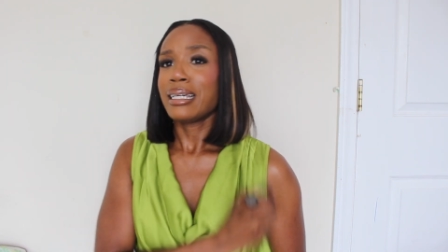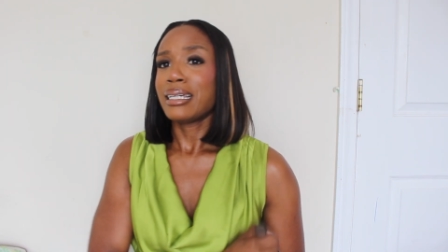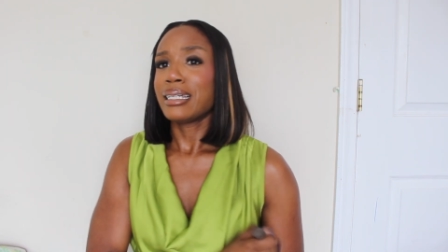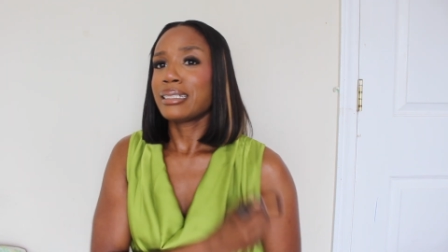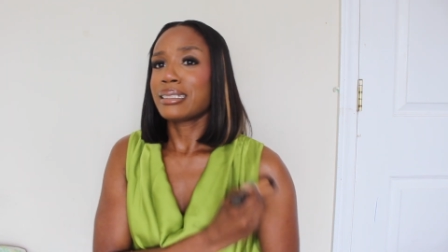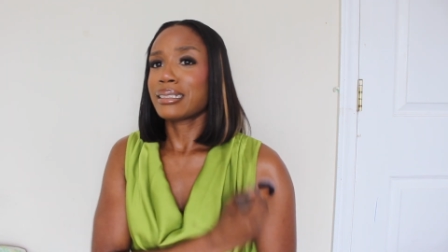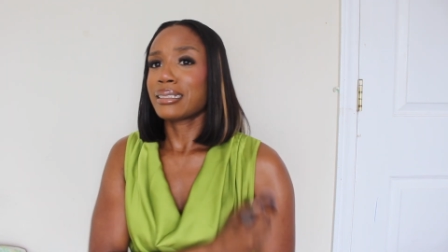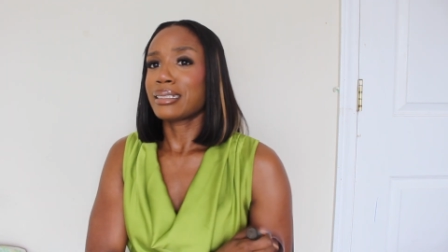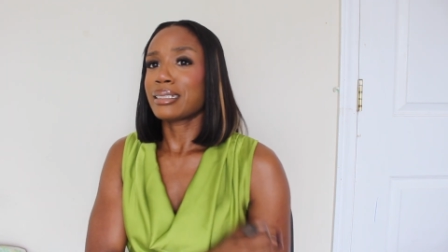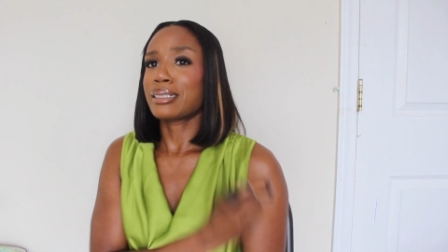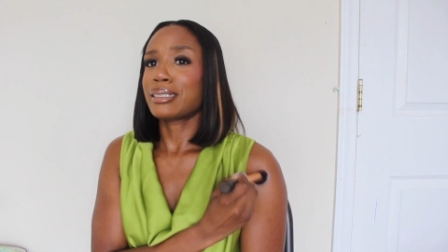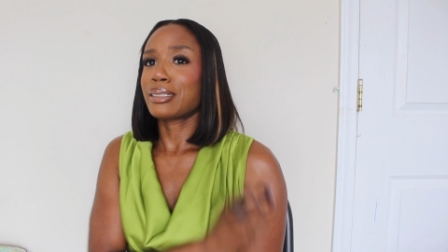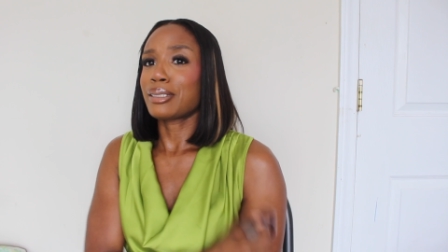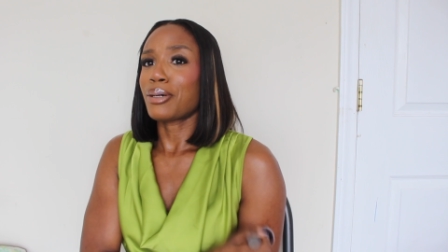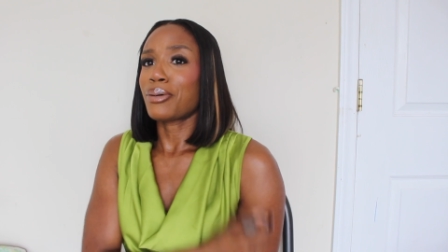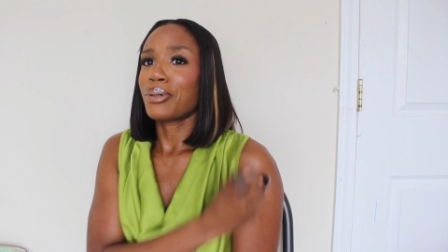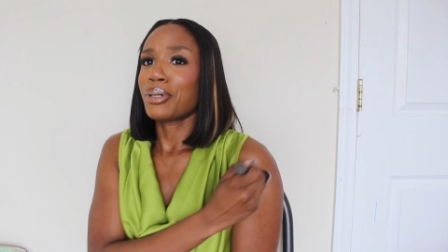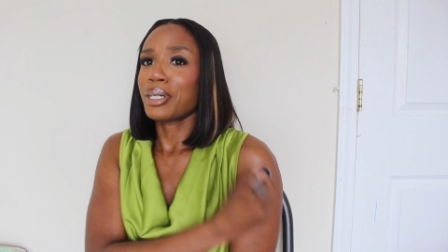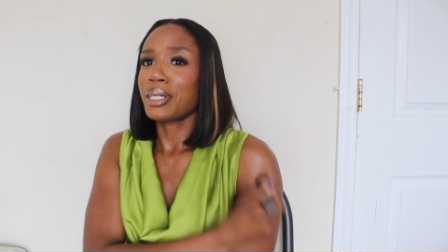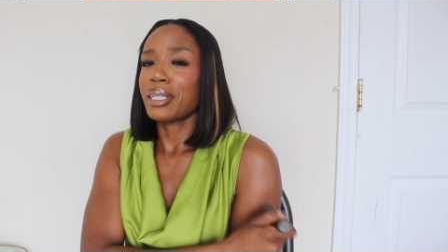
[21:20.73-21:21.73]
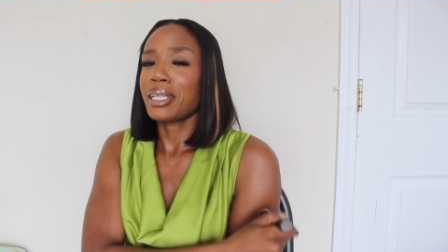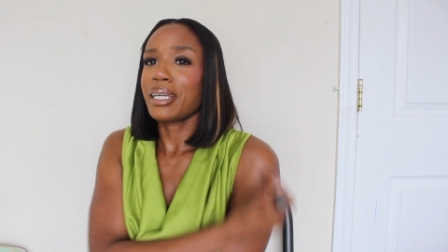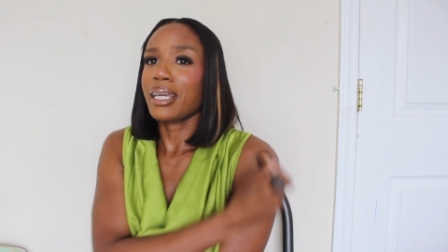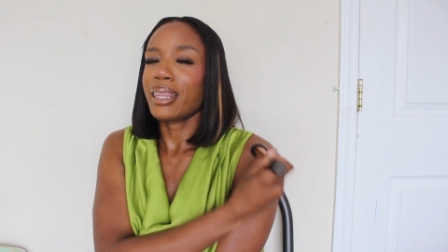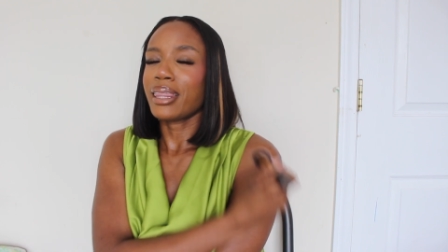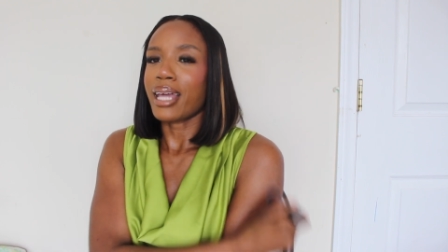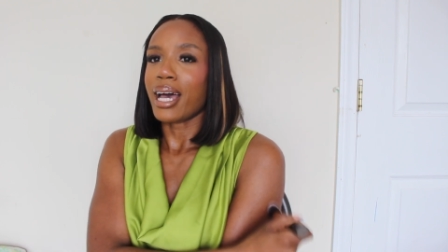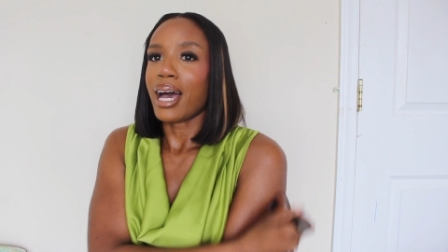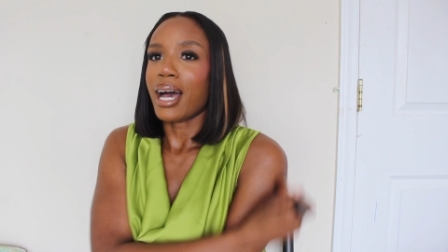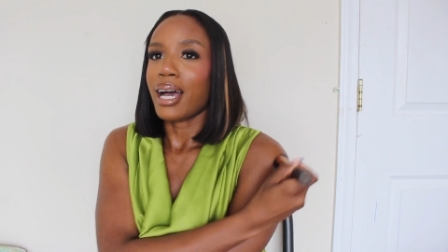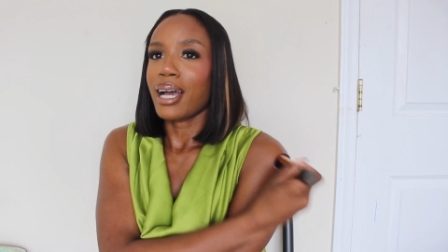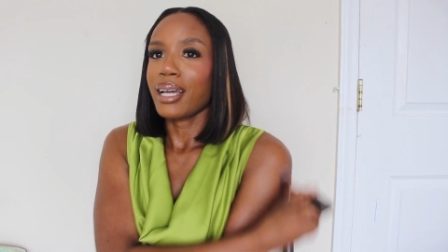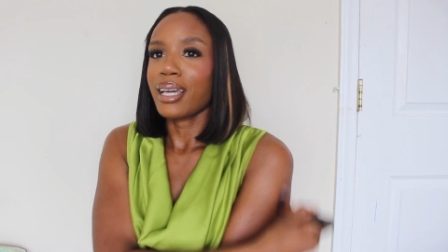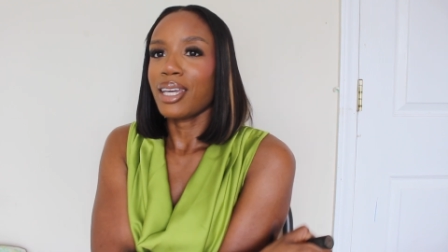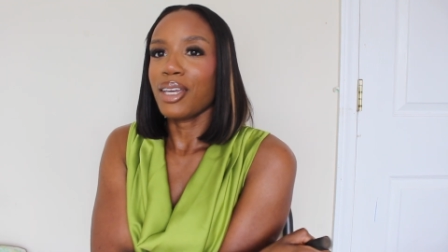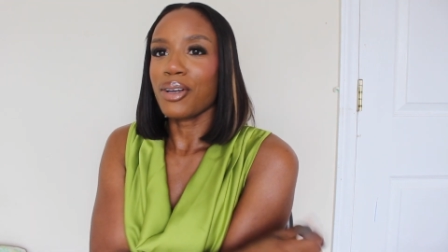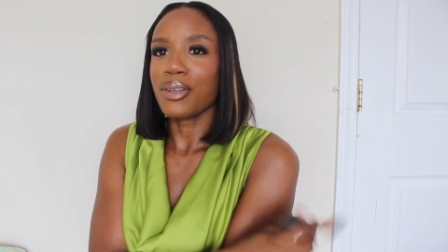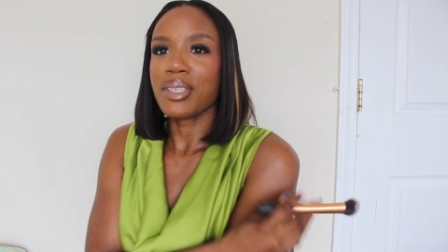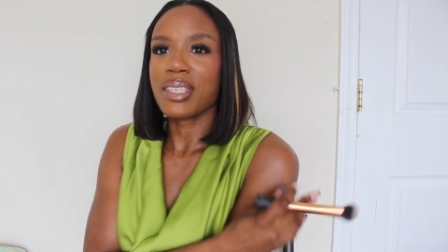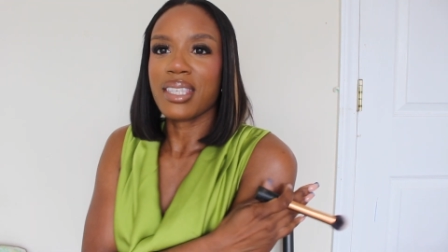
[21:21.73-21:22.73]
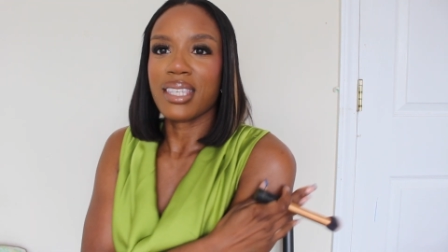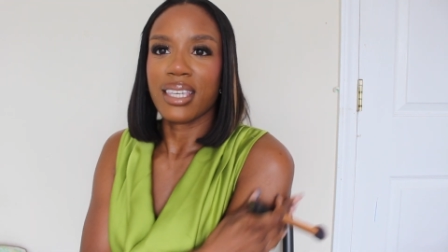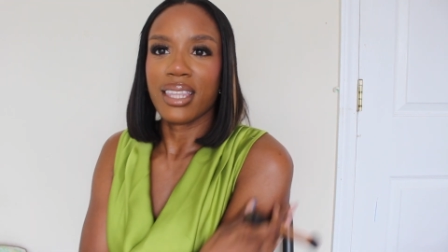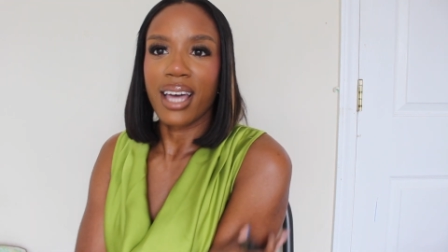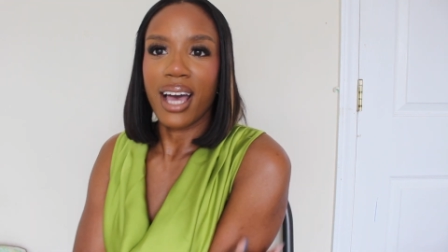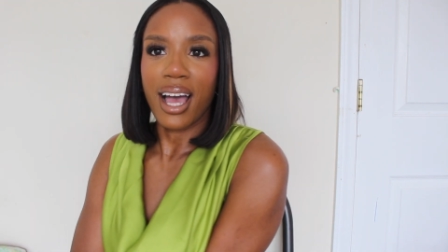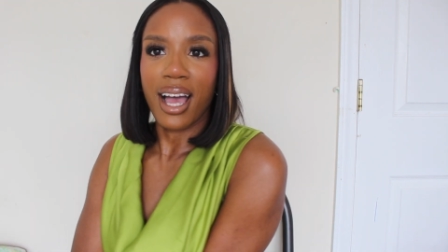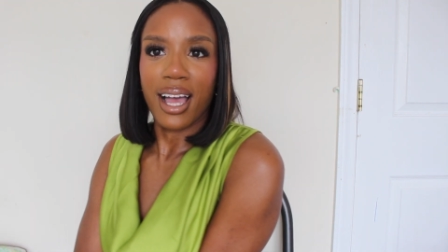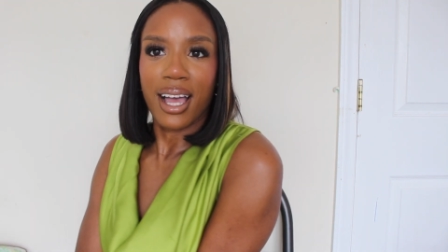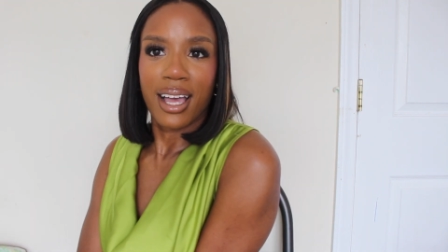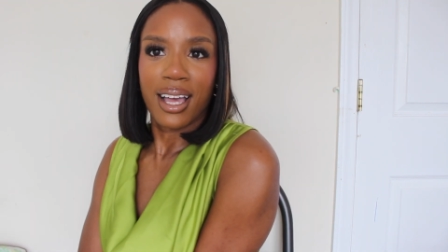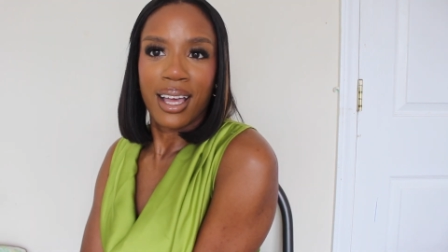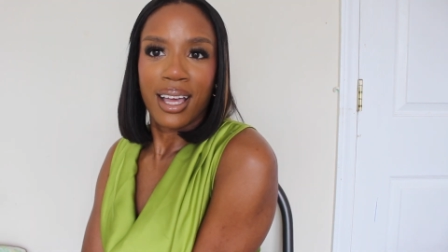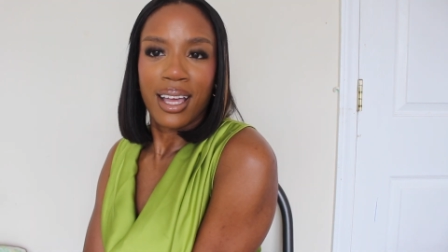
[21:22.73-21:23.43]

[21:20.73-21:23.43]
It just looks so good. Look at that. Can y'all see that?